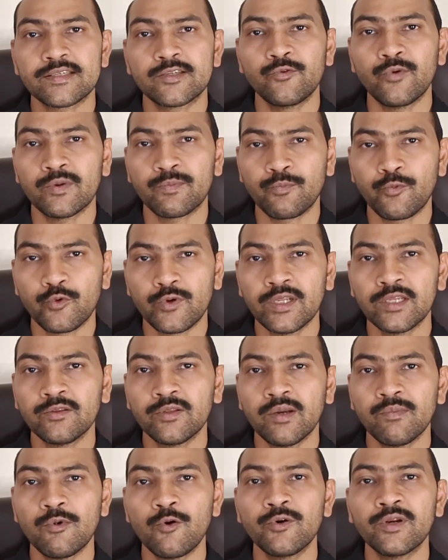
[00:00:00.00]
you are putting the
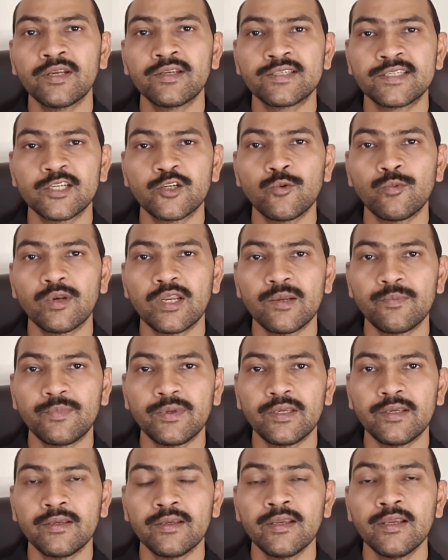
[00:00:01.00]
amount in CWIP.